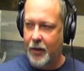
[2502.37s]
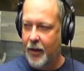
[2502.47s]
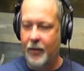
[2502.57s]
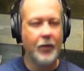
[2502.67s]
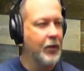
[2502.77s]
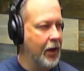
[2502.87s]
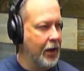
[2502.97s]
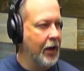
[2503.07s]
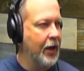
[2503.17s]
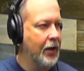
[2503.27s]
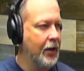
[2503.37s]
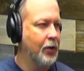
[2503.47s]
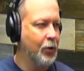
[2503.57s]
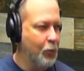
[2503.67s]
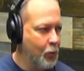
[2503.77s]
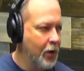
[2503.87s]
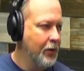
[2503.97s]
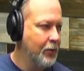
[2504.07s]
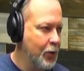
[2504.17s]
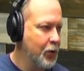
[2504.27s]
I love that guy, and you're one
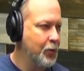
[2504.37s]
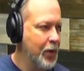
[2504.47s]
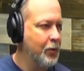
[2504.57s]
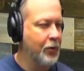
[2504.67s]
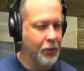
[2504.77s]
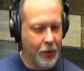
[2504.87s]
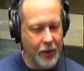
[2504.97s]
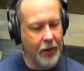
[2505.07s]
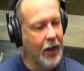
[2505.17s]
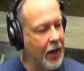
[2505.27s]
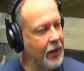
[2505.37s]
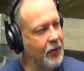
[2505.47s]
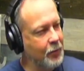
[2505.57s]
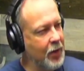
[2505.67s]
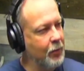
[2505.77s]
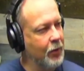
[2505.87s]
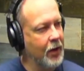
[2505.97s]
of those people for a lot of people,